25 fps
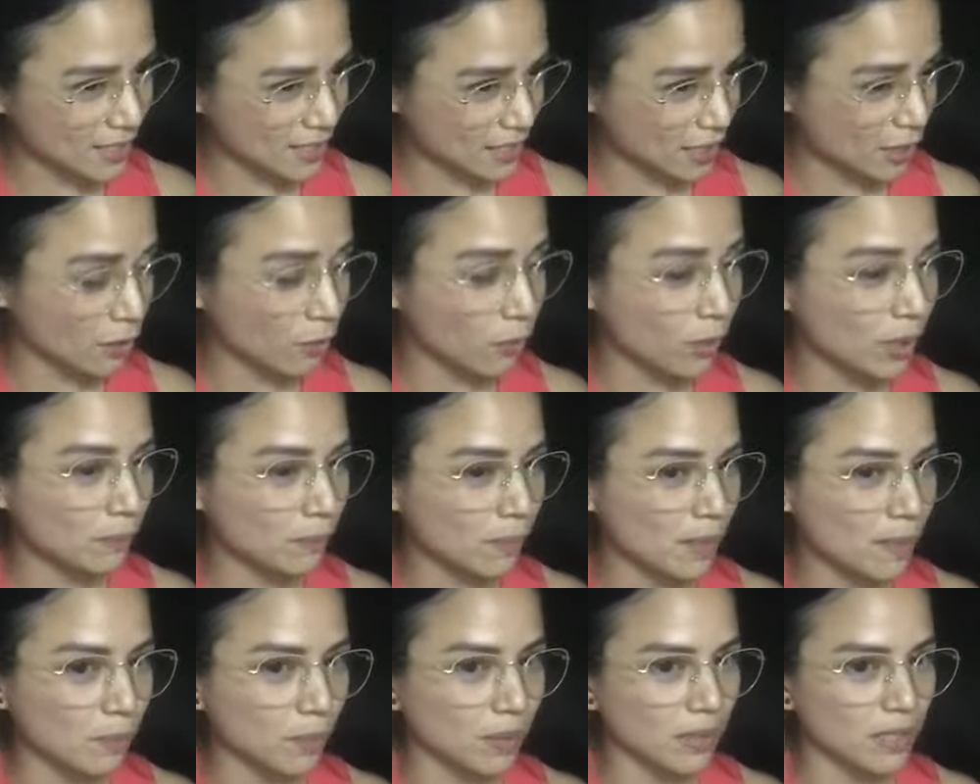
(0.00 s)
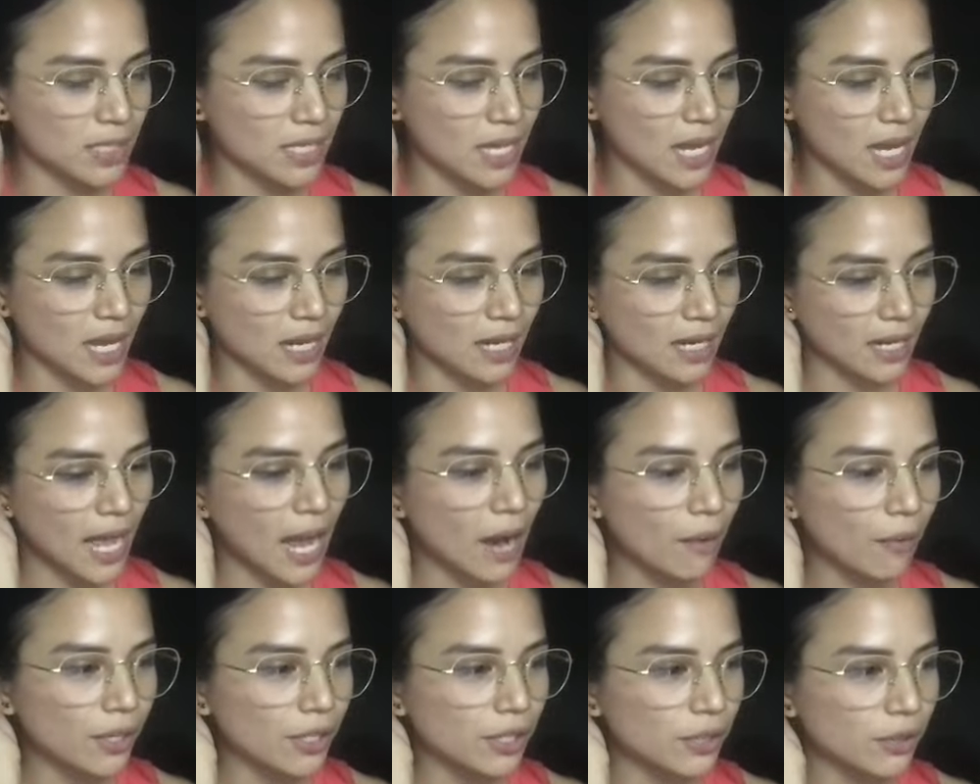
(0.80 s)
When people say,
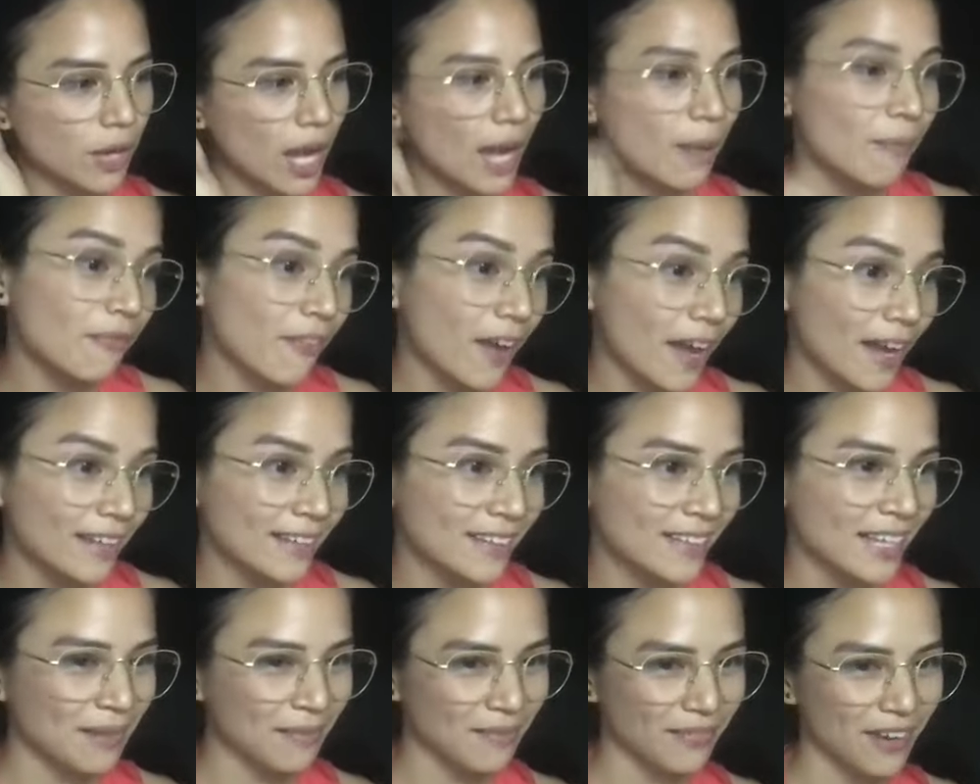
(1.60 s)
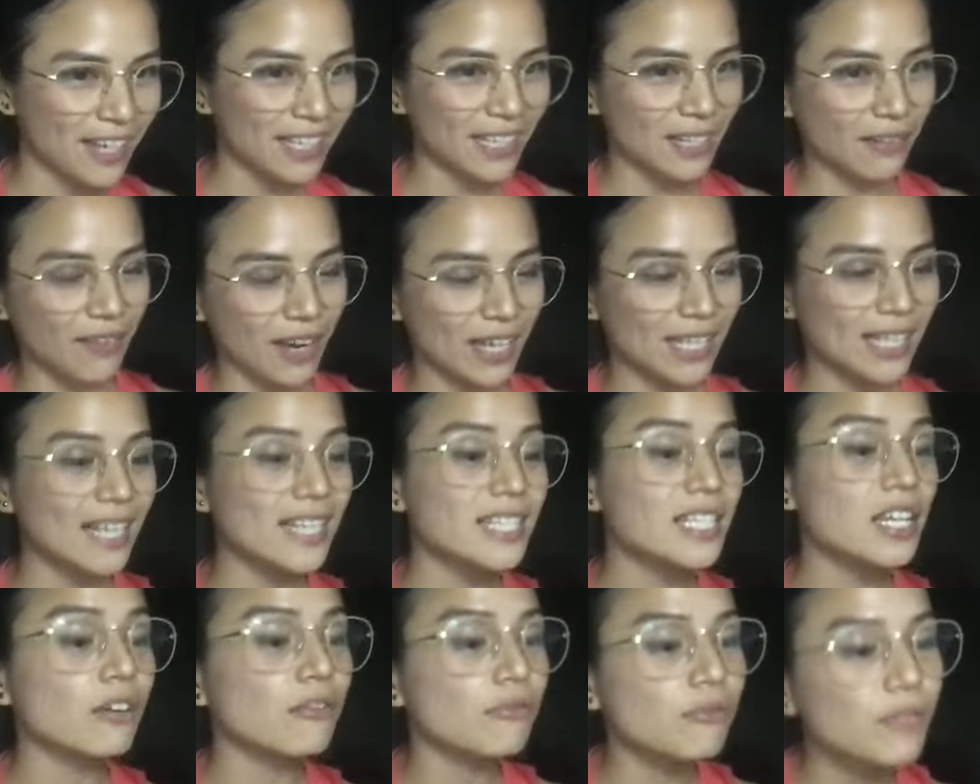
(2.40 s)
"How are you?" "I'm fine. I'm fine. I'm fine."
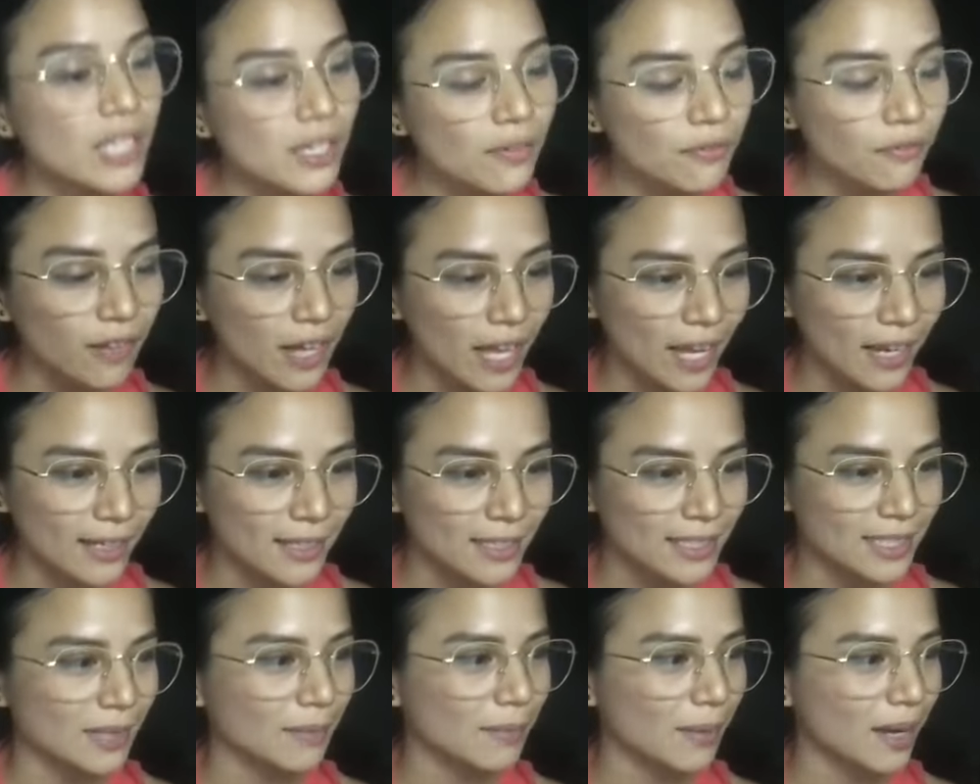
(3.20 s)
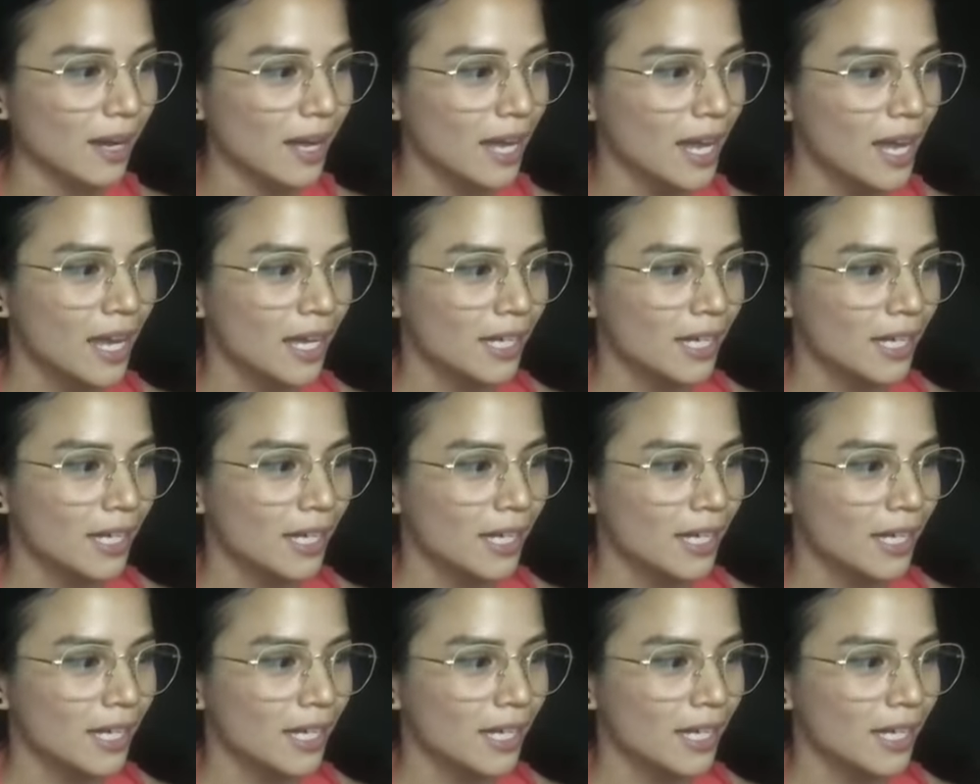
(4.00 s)
It's a reflex, diba?